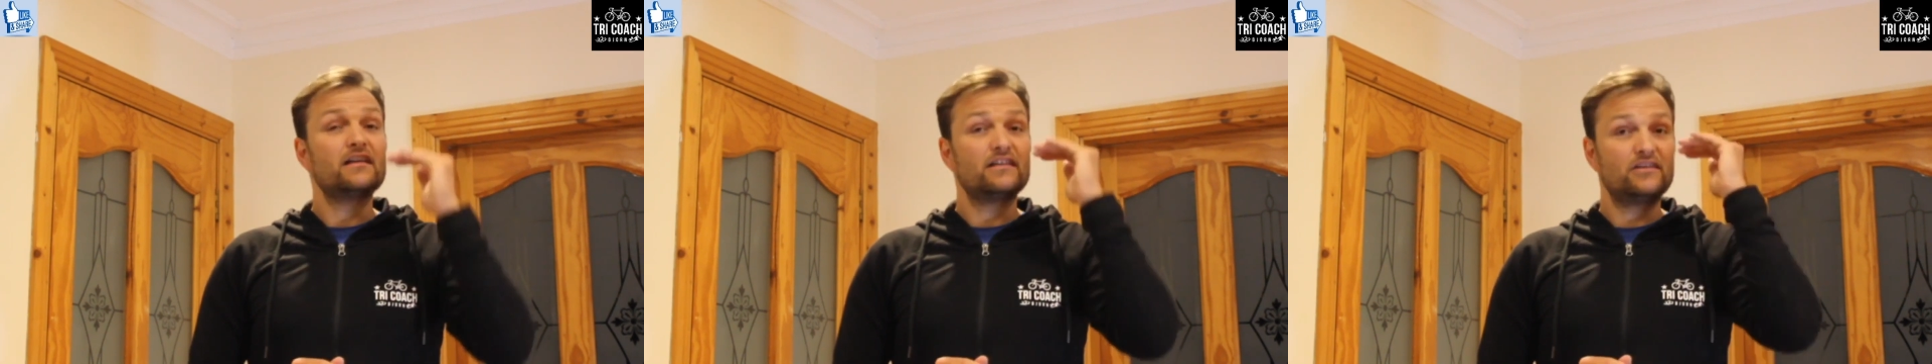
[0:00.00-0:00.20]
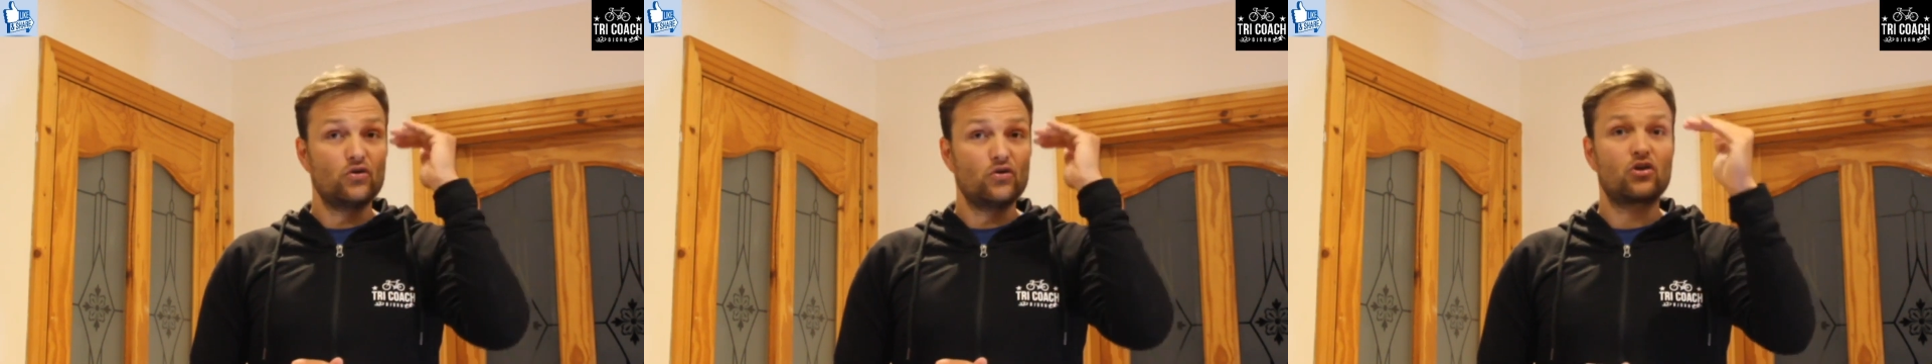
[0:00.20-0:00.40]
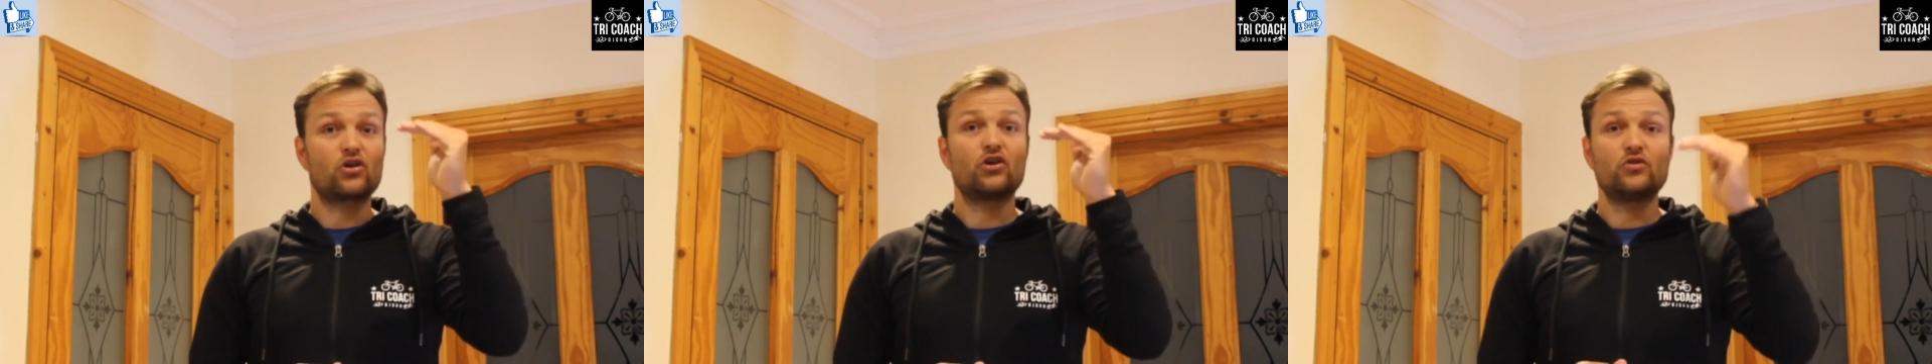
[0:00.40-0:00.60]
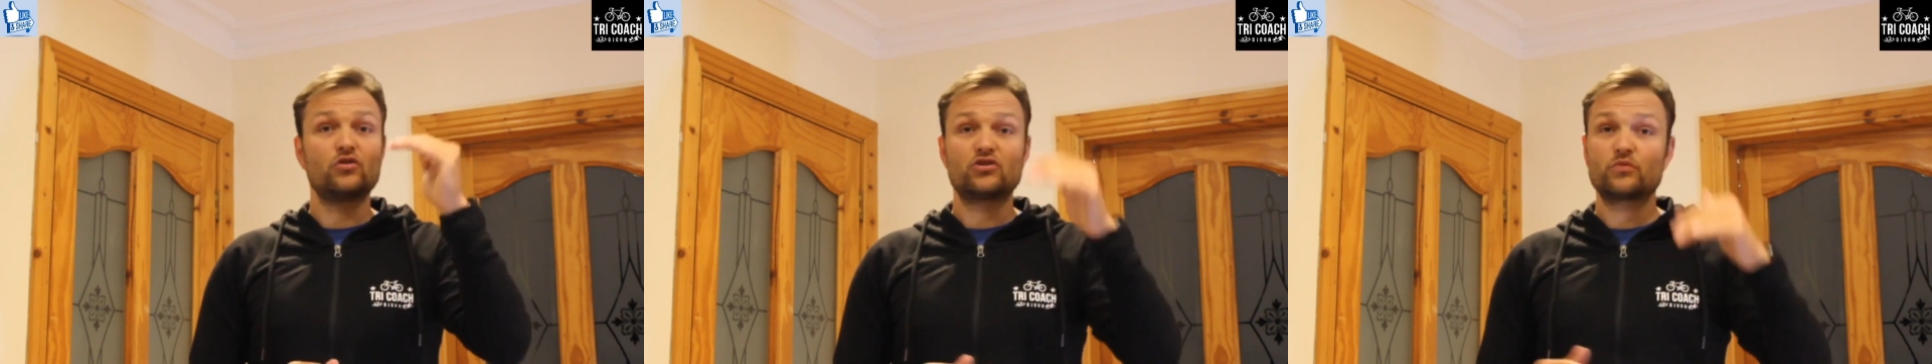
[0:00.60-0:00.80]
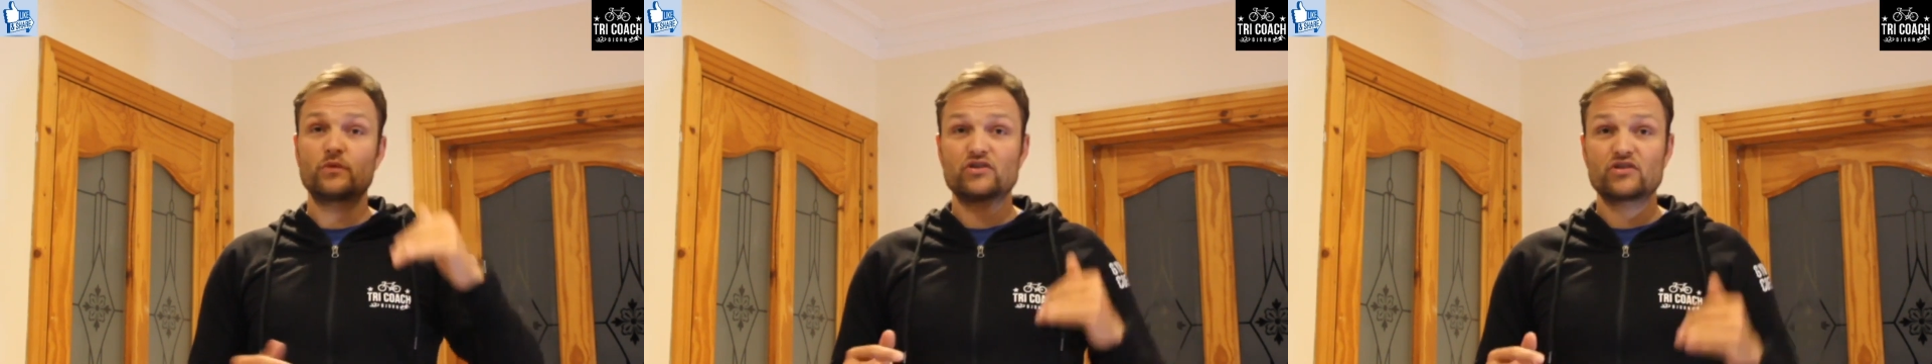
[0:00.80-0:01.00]
your
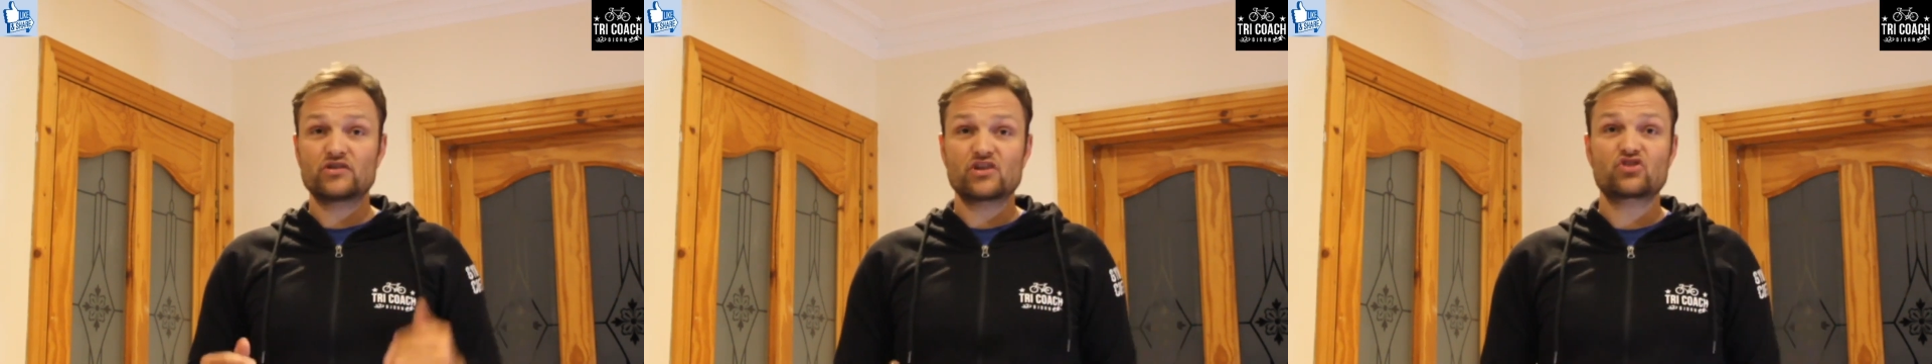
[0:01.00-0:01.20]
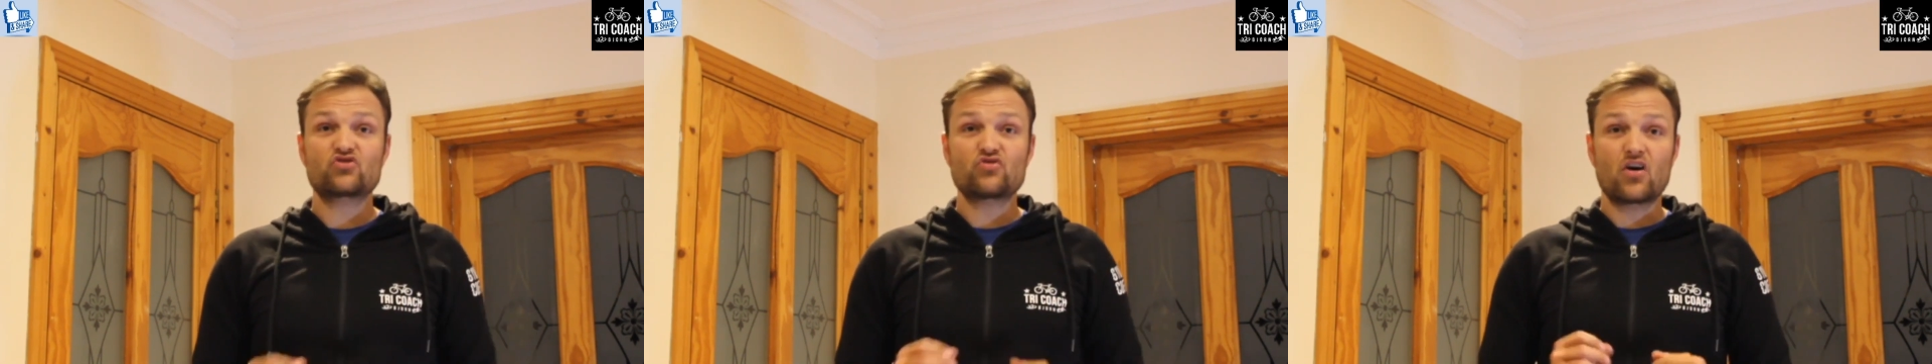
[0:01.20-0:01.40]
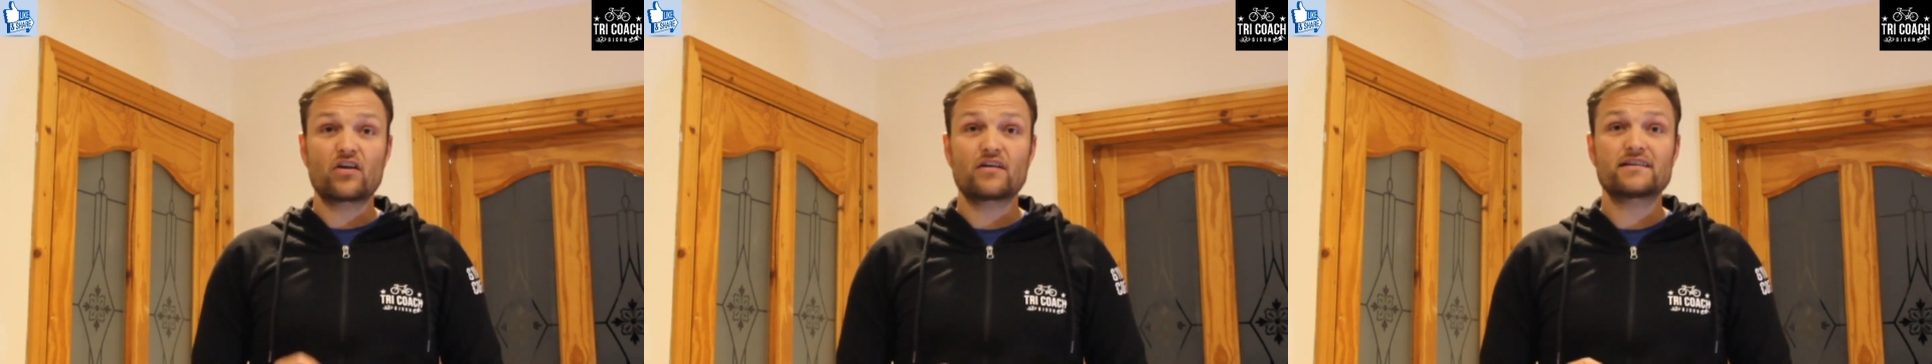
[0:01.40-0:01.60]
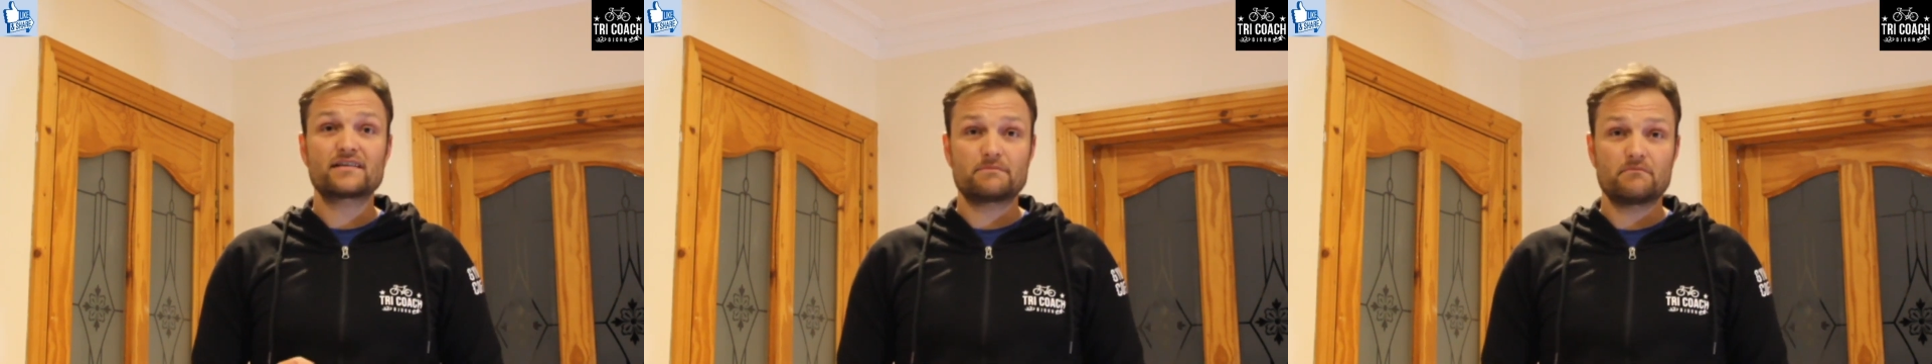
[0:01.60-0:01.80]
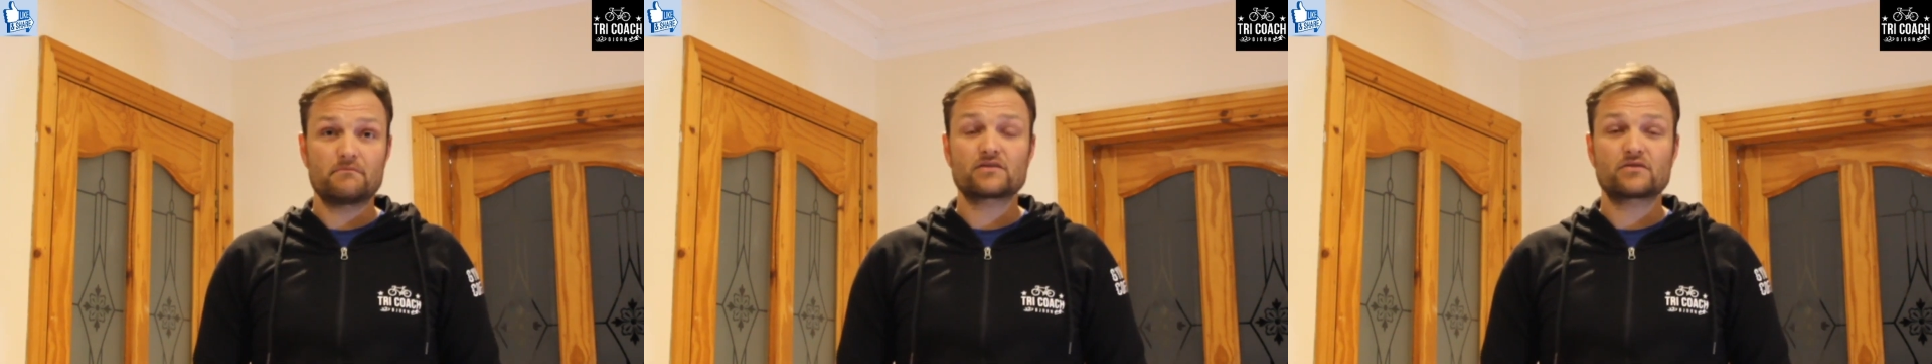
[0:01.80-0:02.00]
glutes, which is the strongest
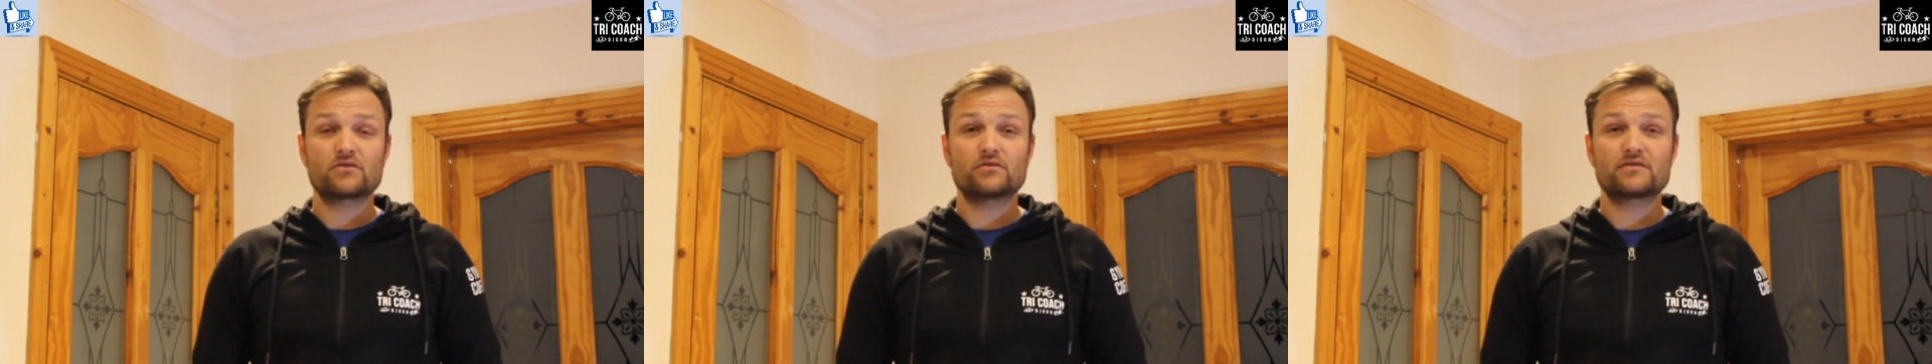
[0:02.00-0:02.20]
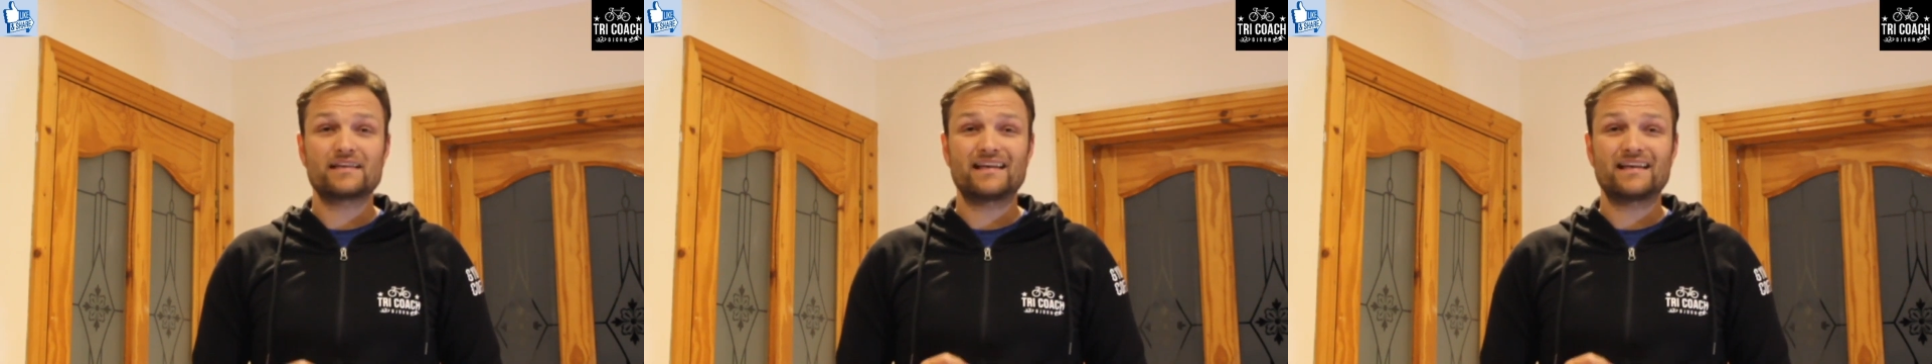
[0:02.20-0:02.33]
muscles